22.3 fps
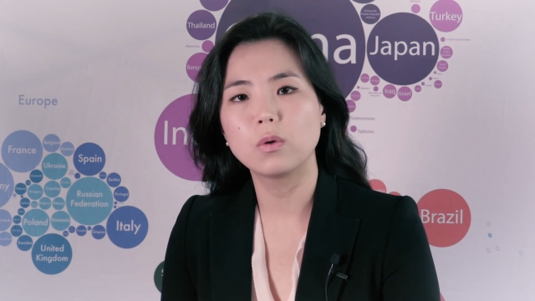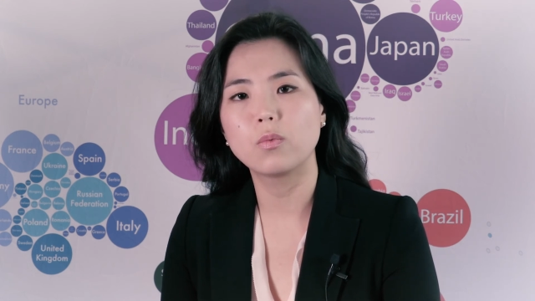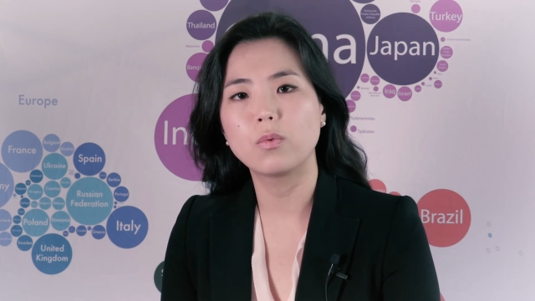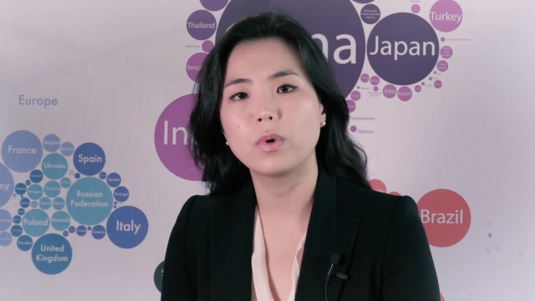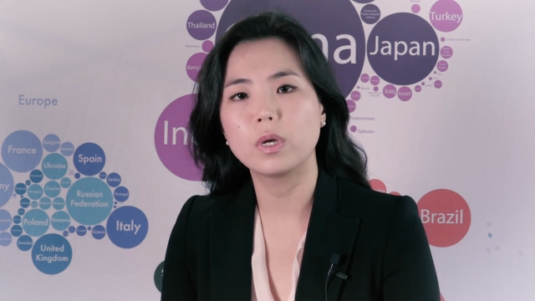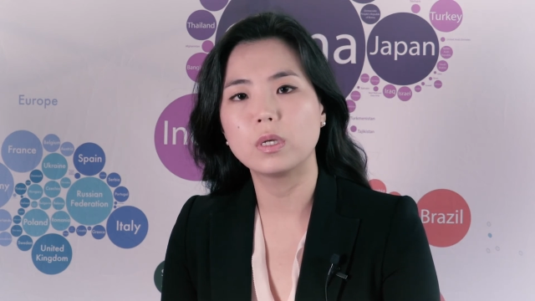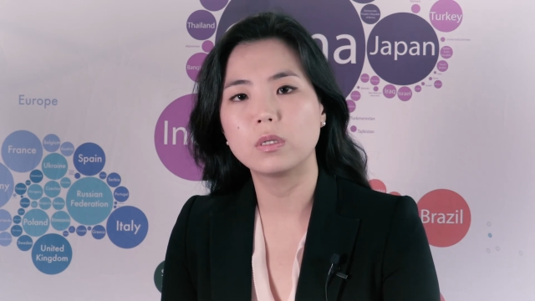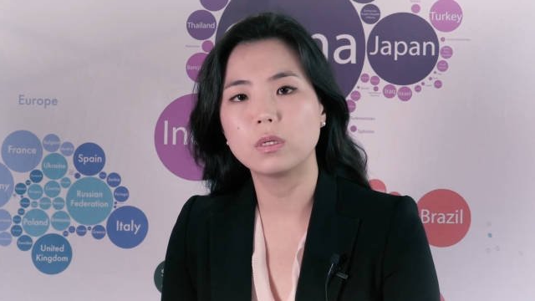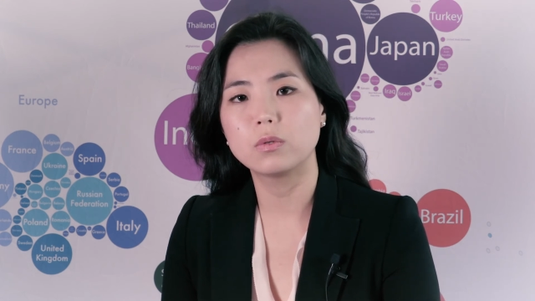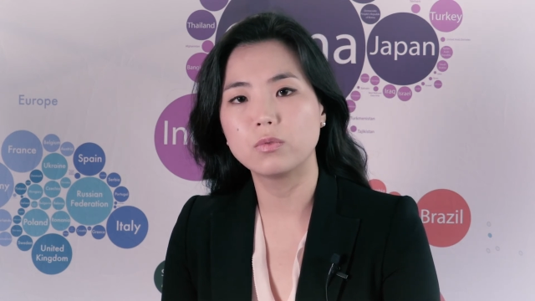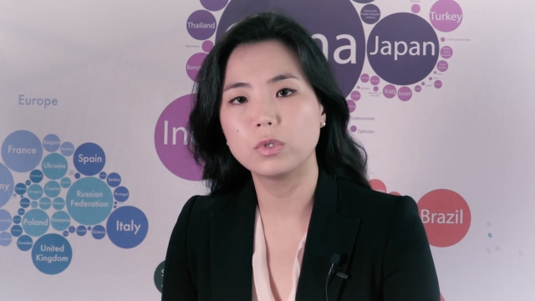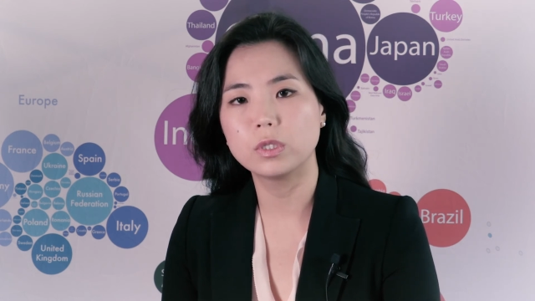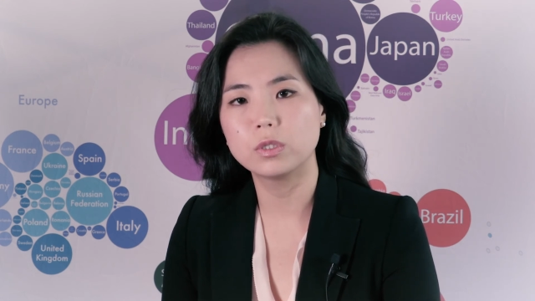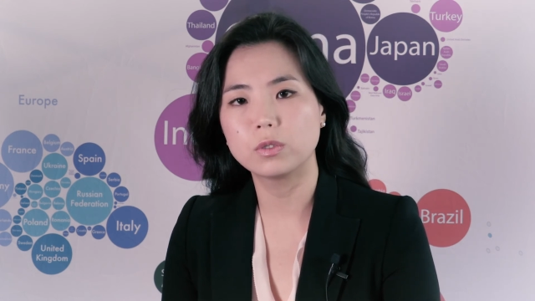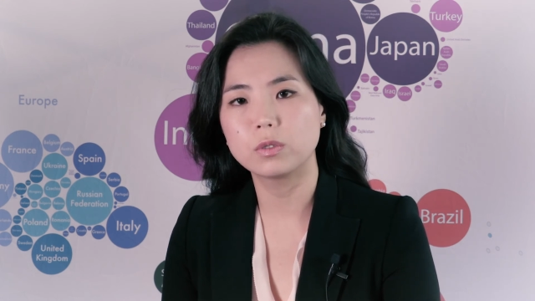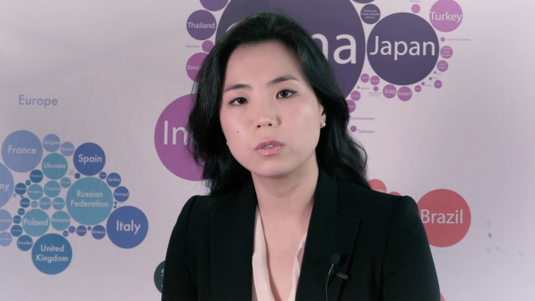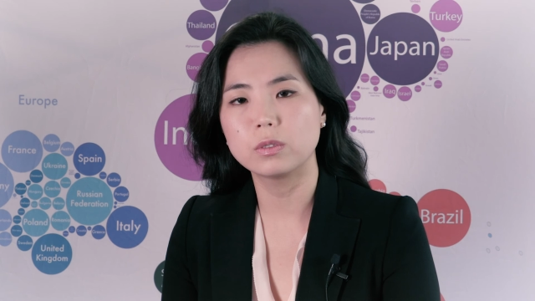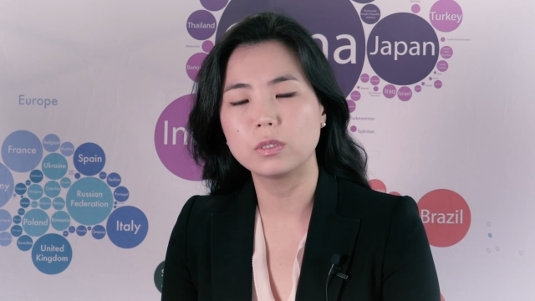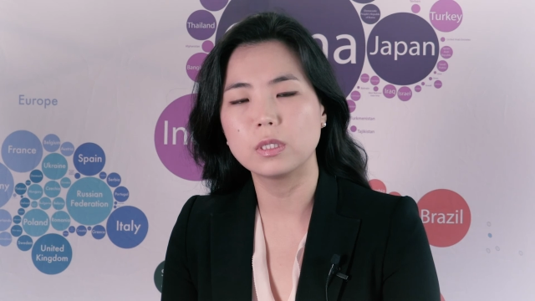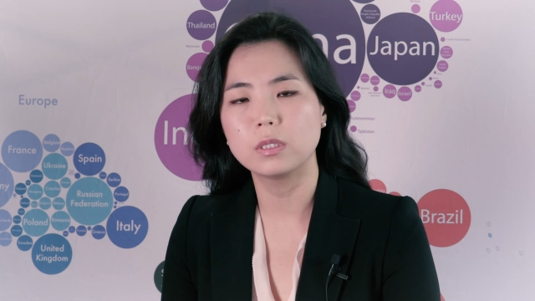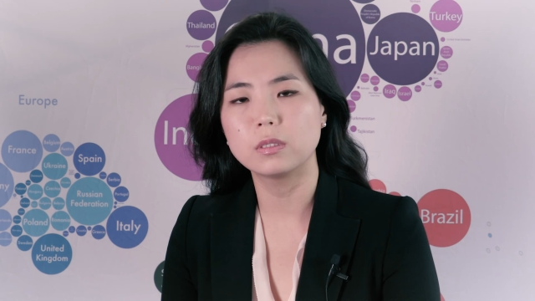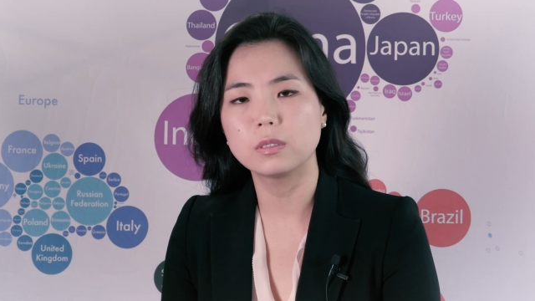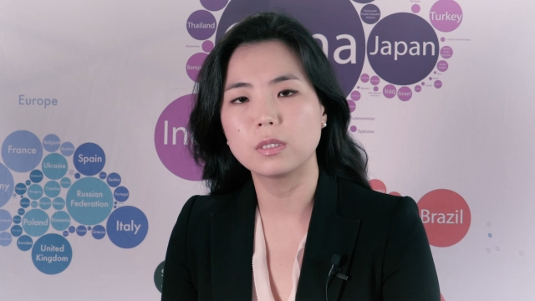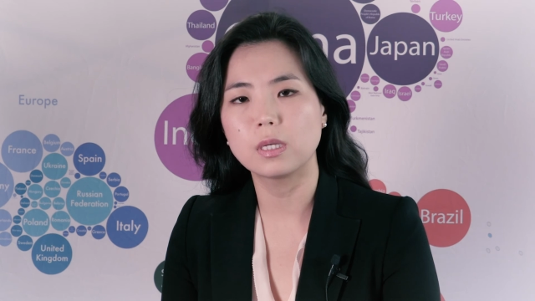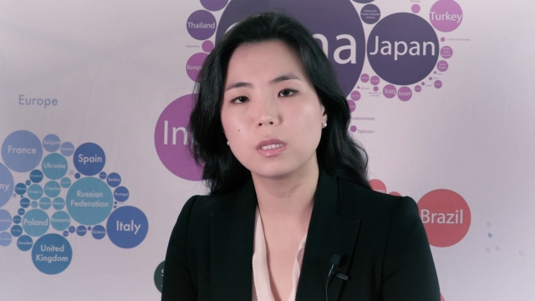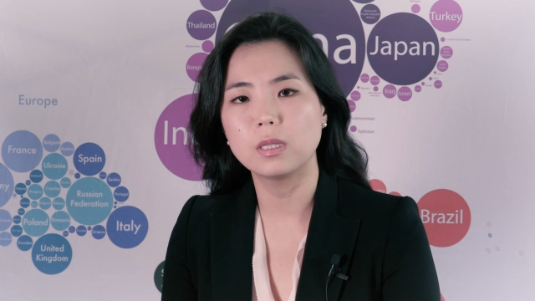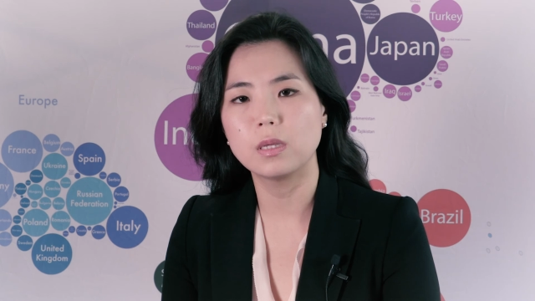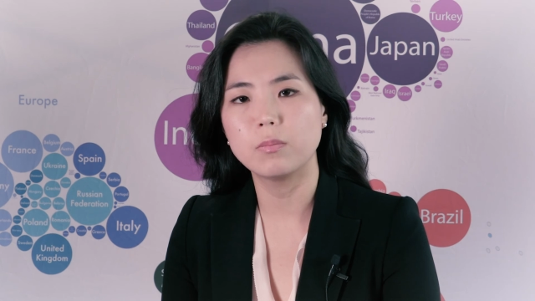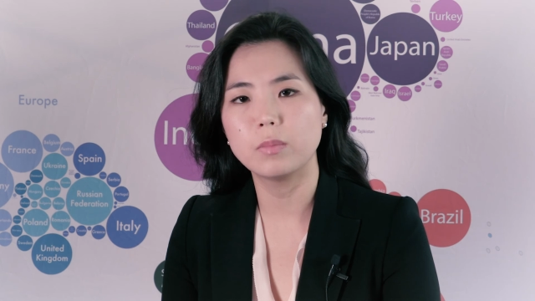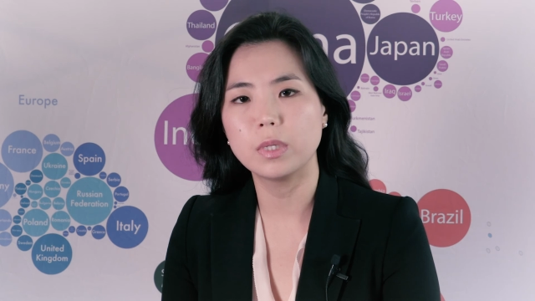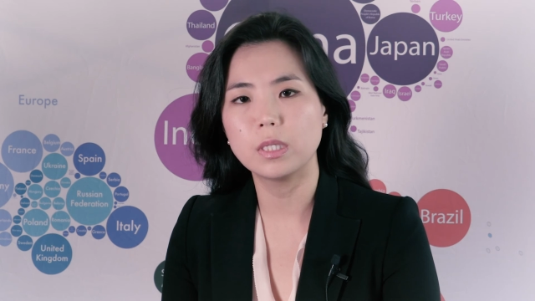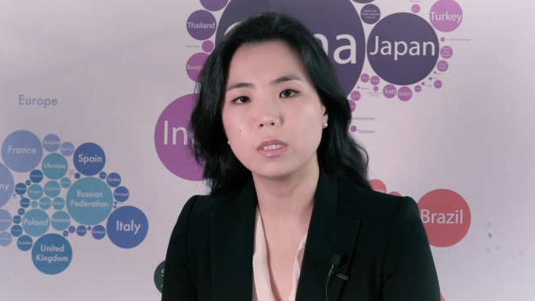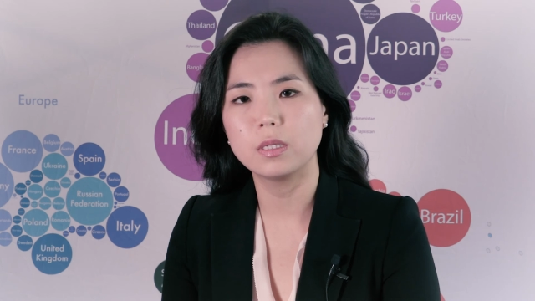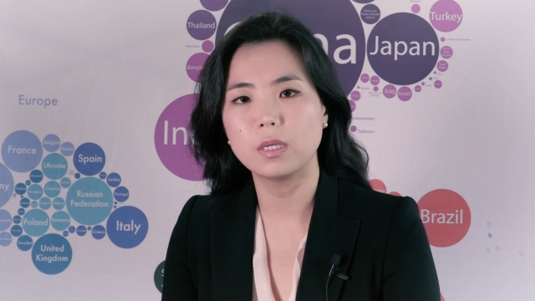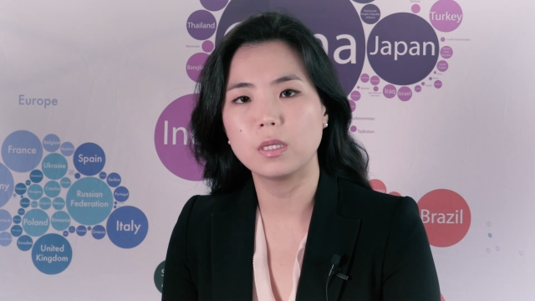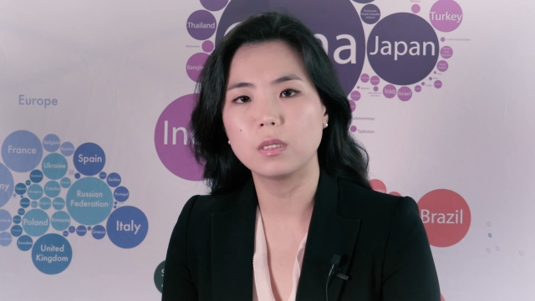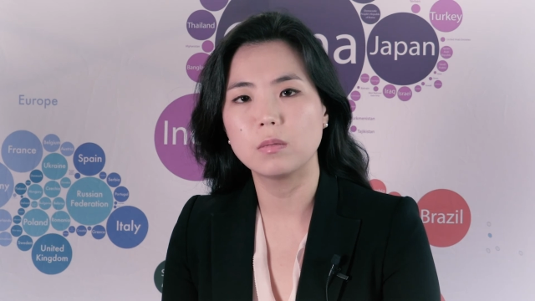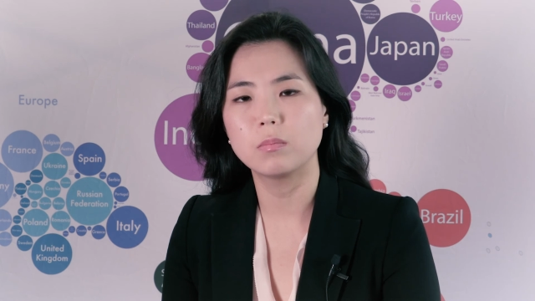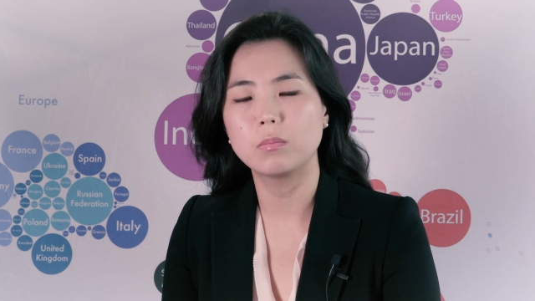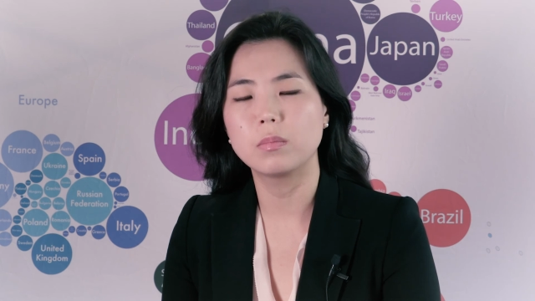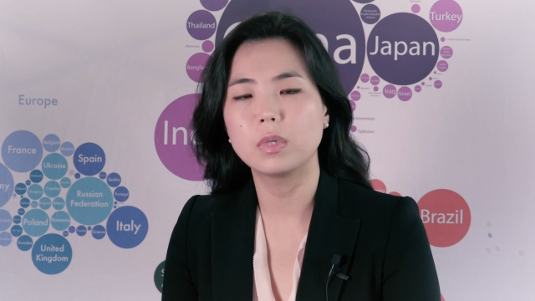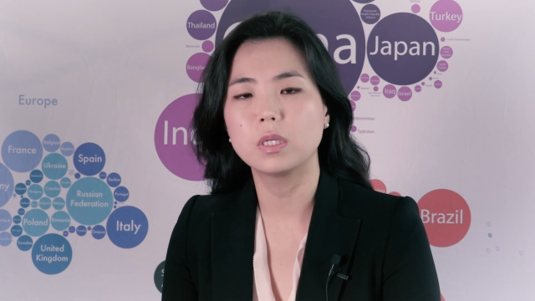where the resources are limited